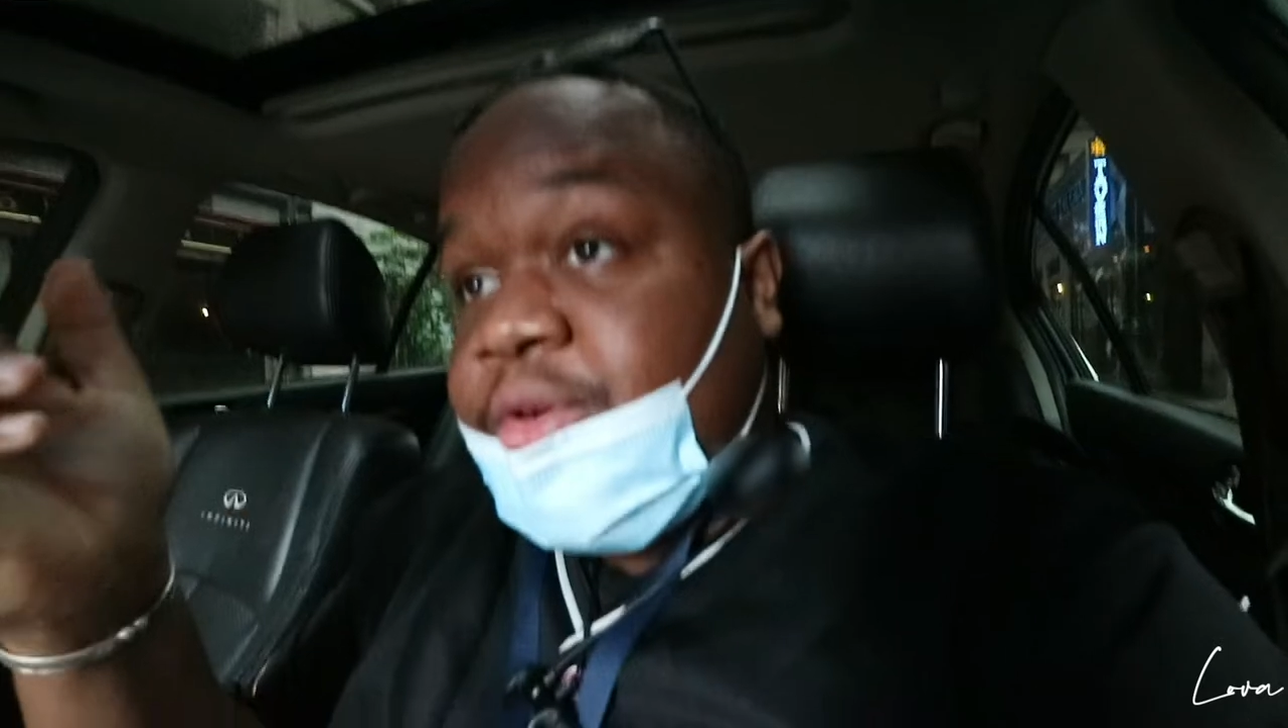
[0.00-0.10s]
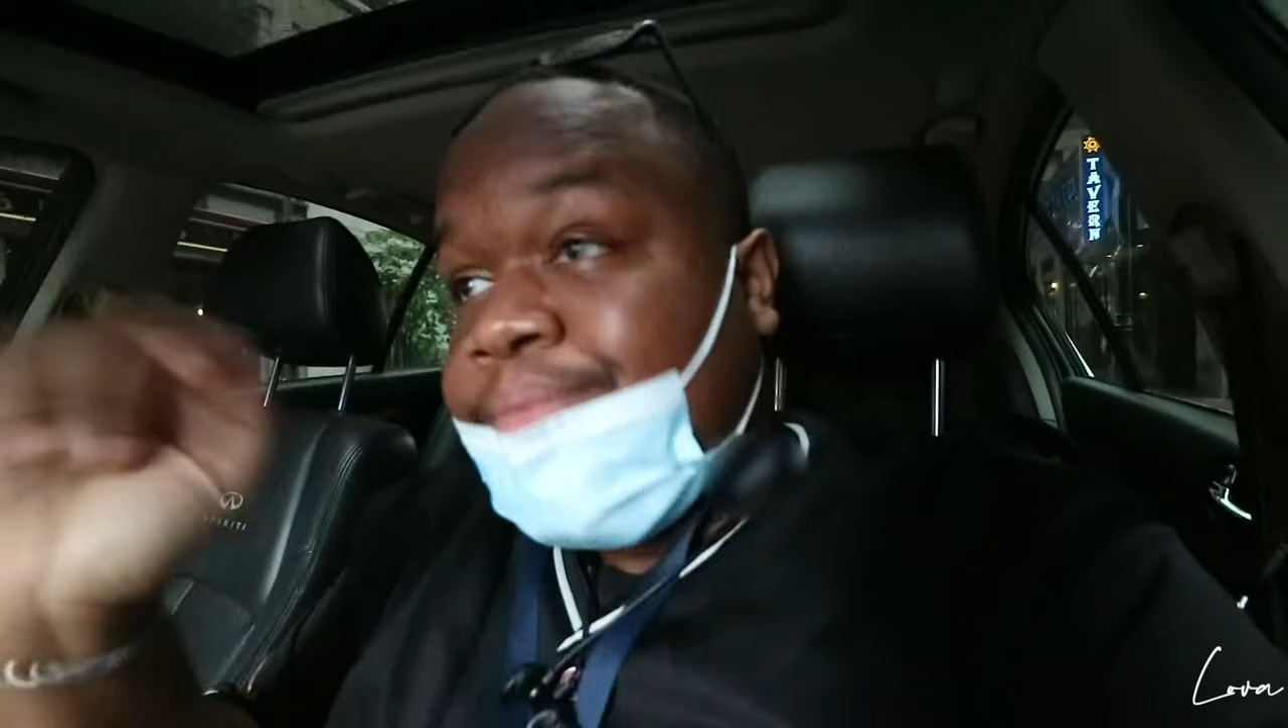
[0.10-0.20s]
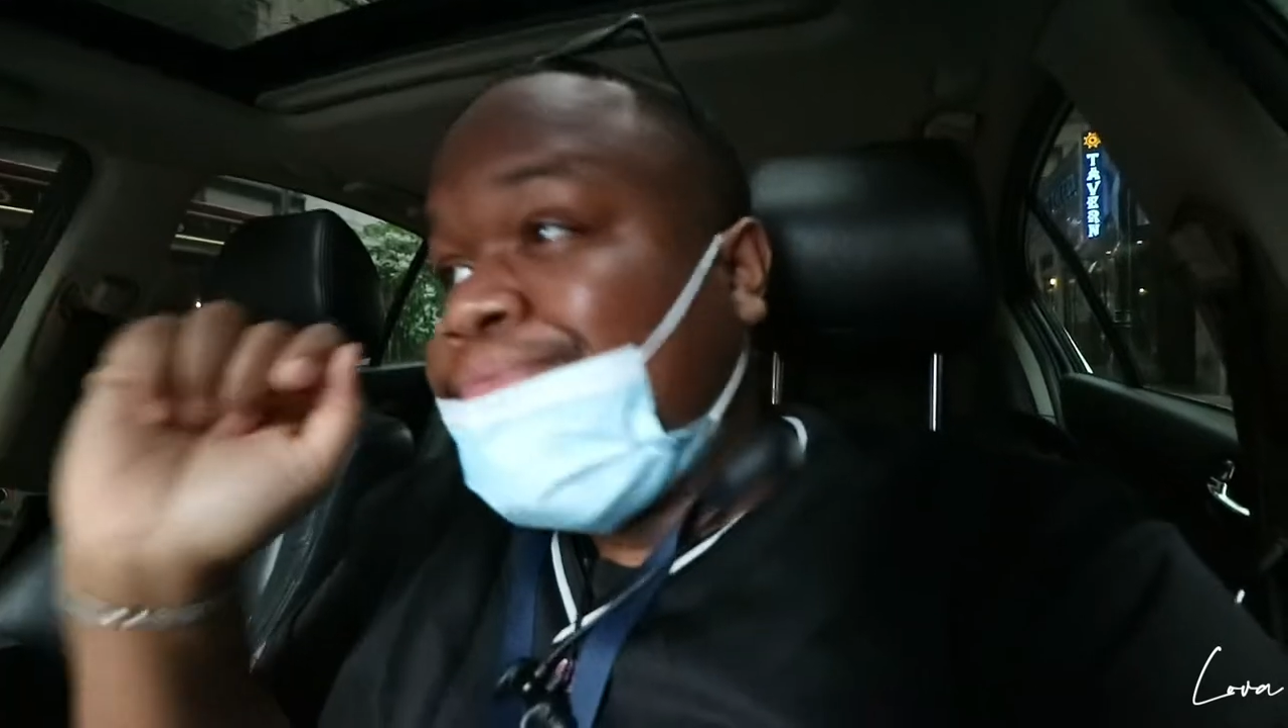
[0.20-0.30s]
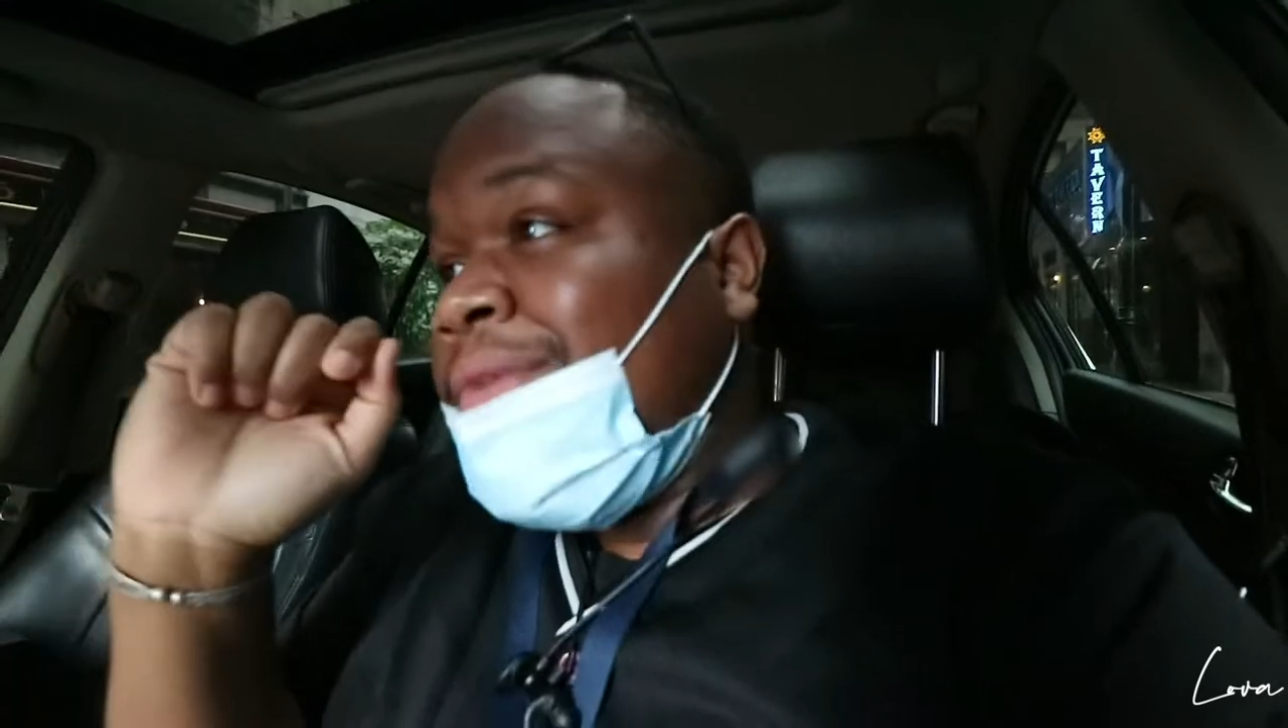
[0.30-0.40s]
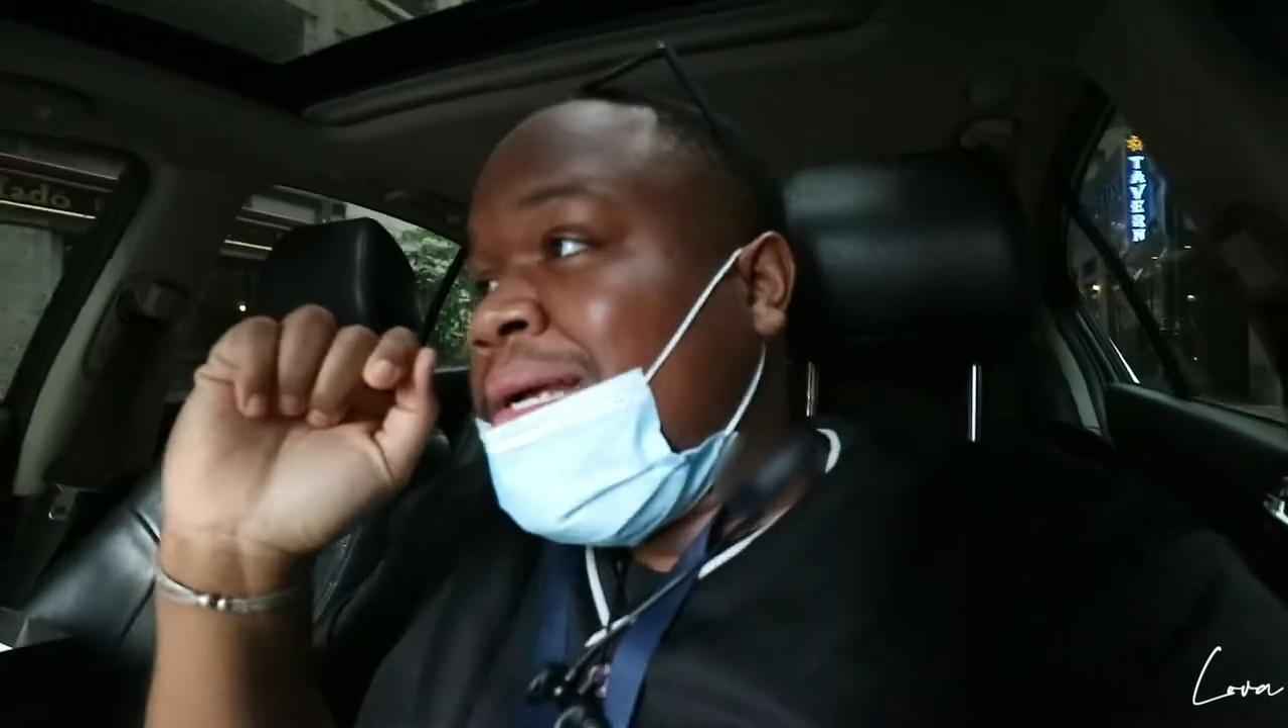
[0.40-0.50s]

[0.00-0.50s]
thought.